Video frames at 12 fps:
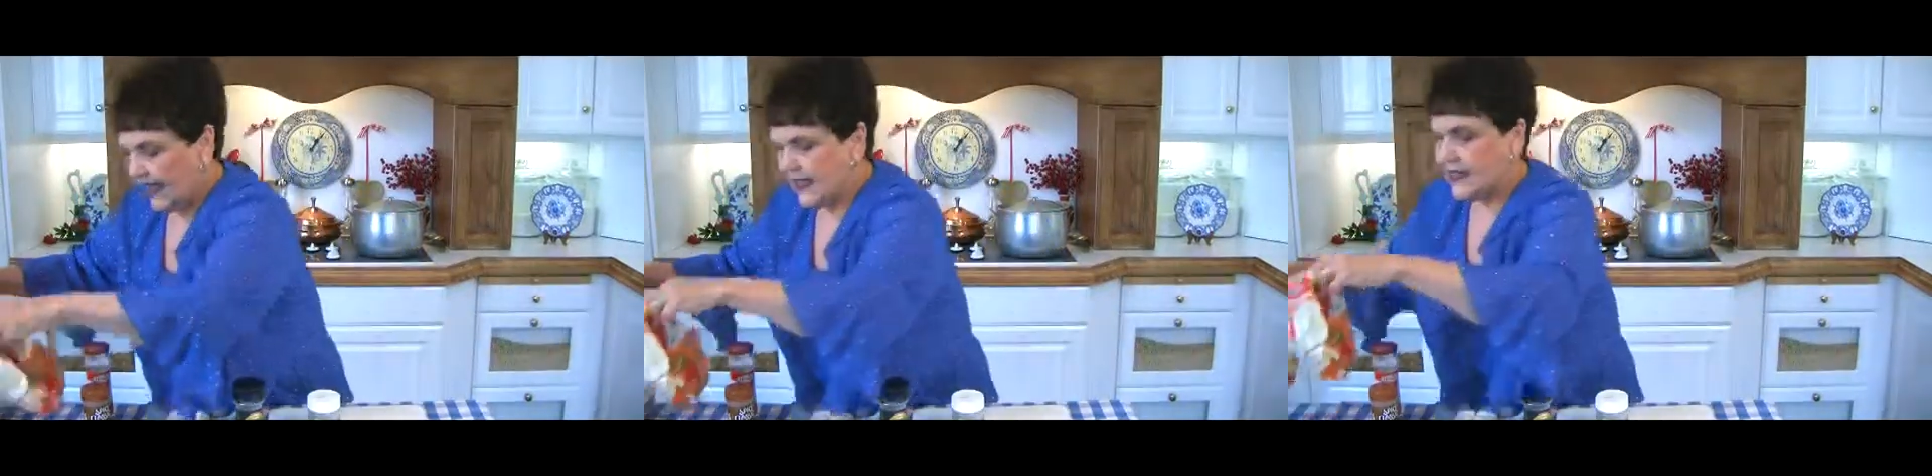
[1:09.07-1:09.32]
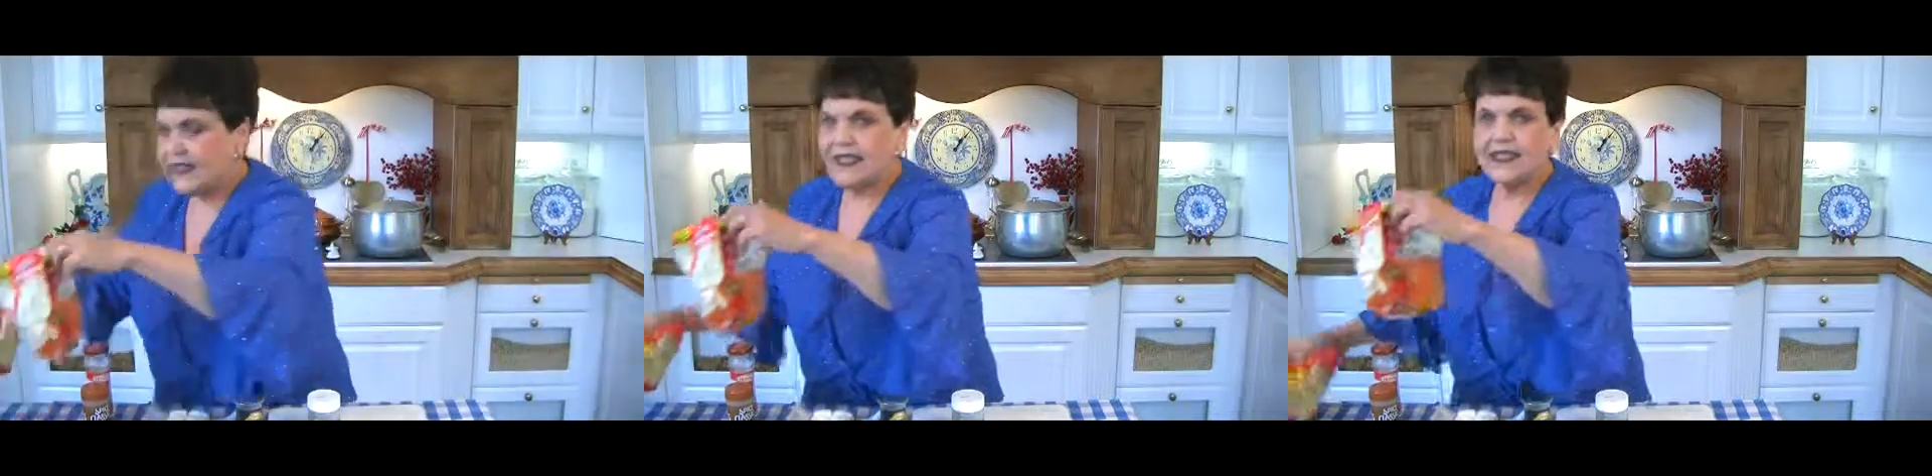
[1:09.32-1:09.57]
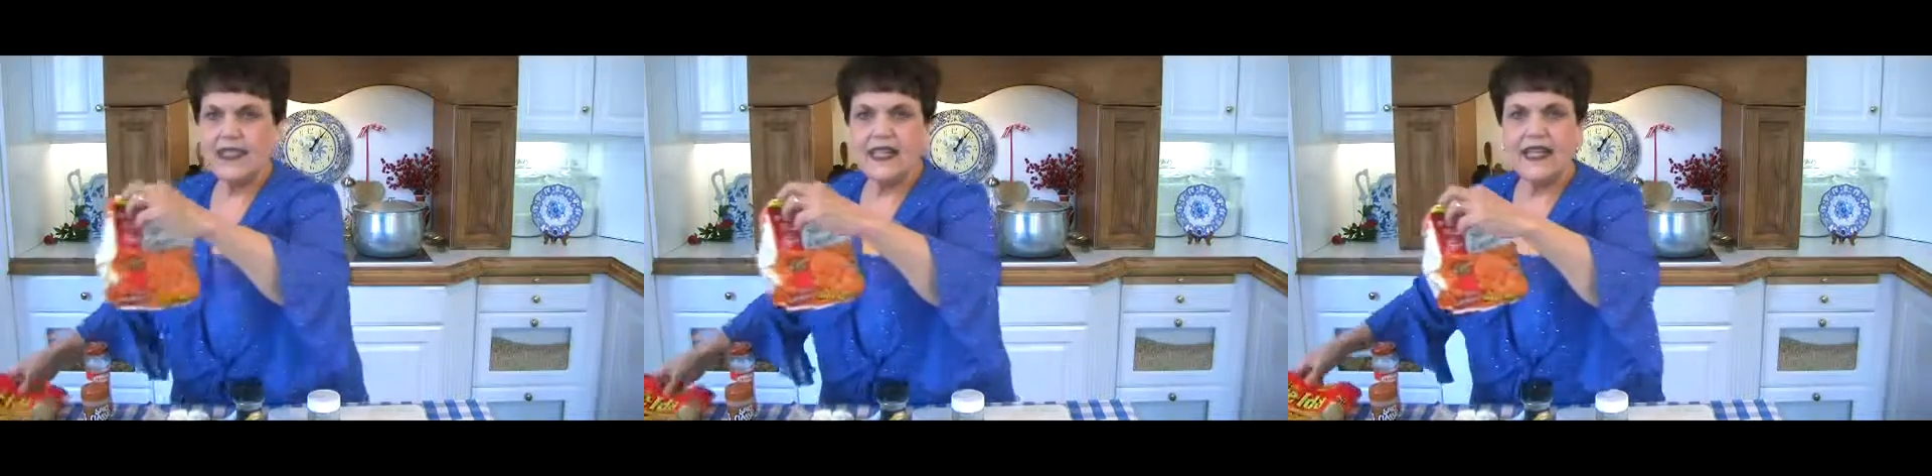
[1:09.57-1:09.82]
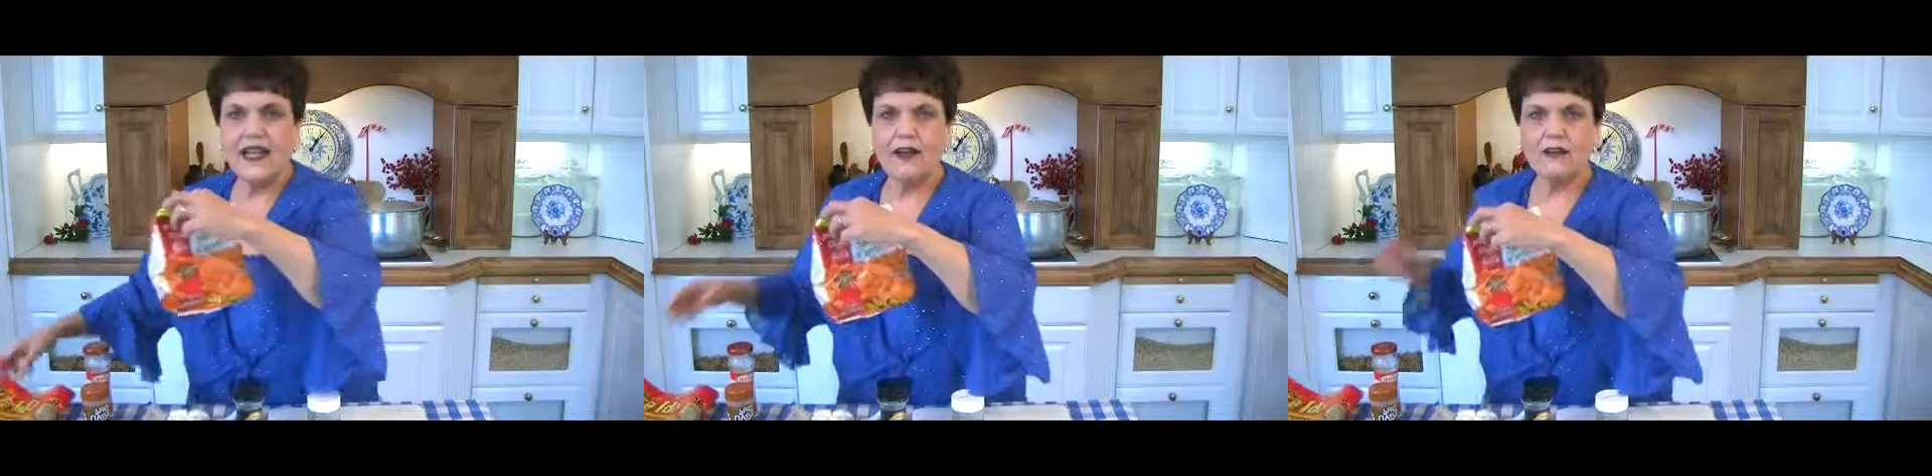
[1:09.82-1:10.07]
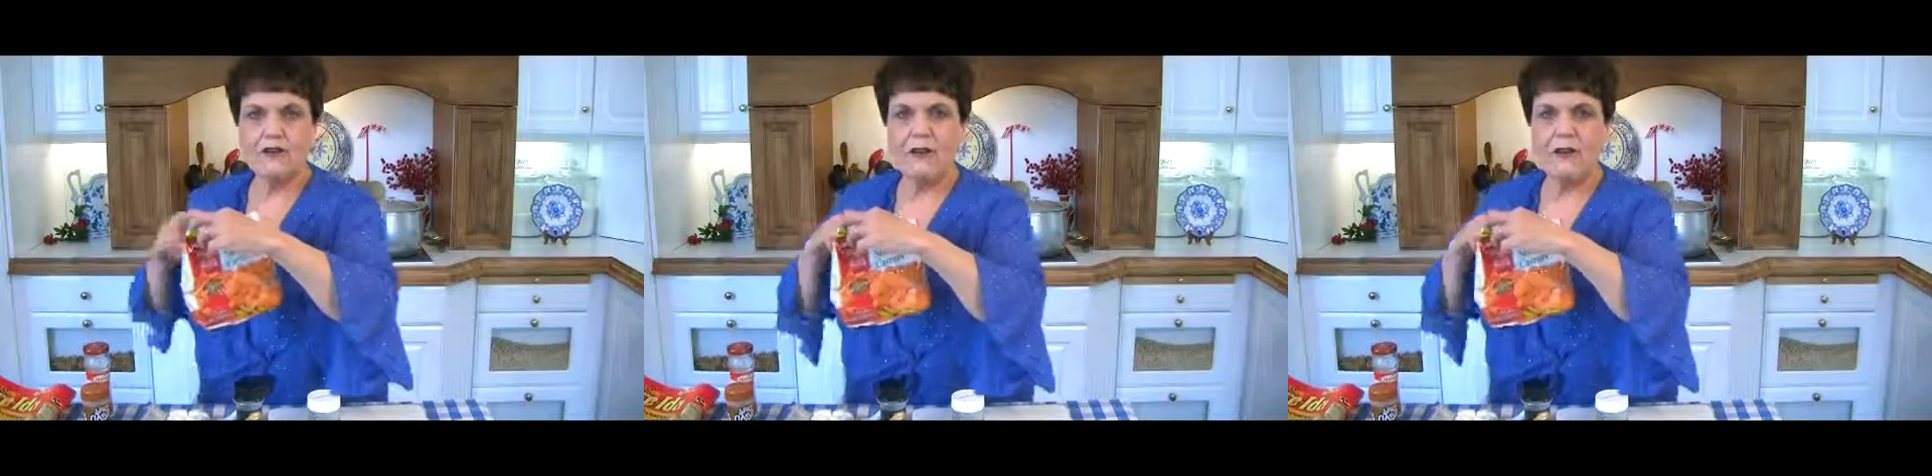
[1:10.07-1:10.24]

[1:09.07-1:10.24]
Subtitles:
a 16-ounce